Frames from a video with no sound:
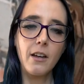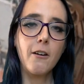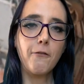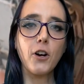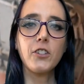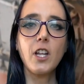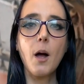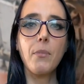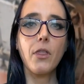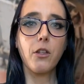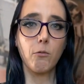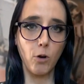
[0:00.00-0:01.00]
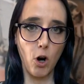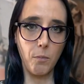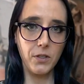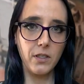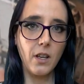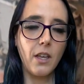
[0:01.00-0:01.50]
First up, the
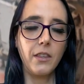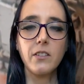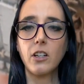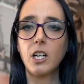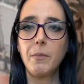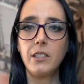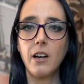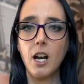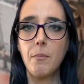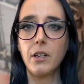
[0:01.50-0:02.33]
ropes. These are going to be done up